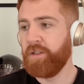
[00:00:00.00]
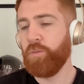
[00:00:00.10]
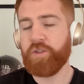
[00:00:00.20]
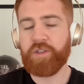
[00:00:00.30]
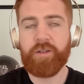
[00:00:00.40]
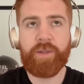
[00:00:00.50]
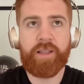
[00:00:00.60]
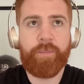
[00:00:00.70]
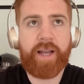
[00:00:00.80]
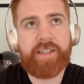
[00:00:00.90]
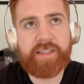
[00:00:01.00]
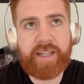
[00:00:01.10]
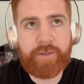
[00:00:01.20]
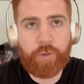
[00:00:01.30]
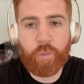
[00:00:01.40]
What's going to be the best
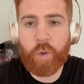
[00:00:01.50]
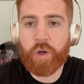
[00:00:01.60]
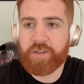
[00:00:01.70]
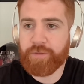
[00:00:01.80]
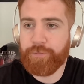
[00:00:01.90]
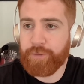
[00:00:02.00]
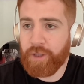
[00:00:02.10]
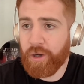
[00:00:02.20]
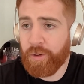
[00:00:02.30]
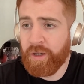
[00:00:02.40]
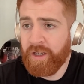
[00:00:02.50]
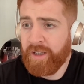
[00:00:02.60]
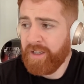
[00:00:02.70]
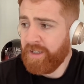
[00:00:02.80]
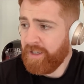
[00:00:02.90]
thing for work to flow
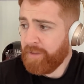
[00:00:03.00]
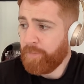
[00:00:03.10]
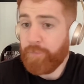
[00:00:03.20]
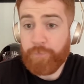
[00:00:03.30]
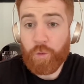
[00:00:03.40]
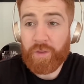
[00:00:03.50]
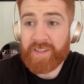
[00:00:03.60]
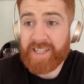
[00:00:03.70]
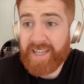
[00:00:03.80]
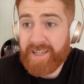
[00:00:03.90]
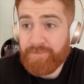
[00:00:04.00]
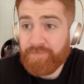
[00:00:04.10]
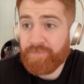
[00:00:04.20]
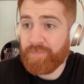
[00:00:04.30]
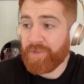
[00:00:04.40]
for the team?
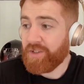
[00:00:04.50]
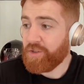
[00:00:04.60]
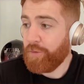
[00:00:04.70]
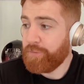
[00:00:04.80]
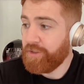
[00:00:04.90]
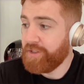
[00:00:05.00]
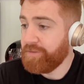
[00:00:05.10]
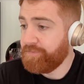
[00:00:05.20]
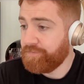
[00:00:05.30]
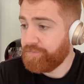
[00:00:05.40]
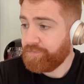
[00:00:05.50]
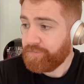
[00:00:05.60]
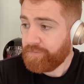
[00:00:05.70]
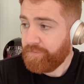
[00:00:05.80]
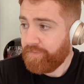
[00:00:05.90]
Because often
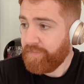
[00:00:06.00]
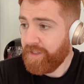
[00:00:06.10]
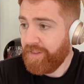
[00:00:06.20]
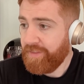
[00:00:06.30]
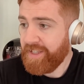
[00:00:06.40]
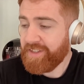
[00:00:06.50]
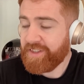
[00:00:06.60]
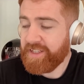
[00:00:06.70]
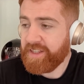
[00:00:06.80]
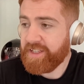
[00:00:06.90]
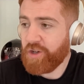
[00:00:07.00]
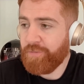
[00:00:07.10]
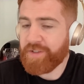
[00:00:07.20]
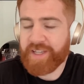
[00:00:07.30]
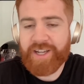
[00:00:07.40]
these
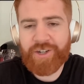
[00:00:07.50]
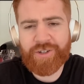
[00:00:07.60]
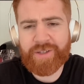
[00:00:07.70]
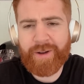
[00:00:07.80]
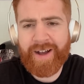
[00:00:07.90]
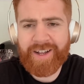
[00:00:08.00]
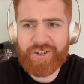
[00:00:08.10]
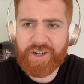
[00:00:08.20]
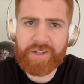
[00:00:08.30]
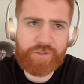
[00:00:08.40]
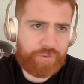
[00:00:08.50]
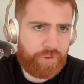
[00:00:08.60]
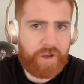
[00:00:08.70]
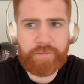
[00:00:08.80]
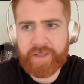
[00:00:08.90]
conversations about Agile,
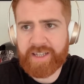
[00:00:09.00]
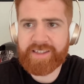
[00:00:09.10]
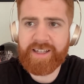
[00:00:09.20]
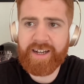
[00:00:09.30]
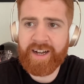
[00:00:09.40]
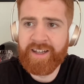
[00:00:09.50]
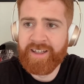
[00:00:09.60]
Scrum, this, that,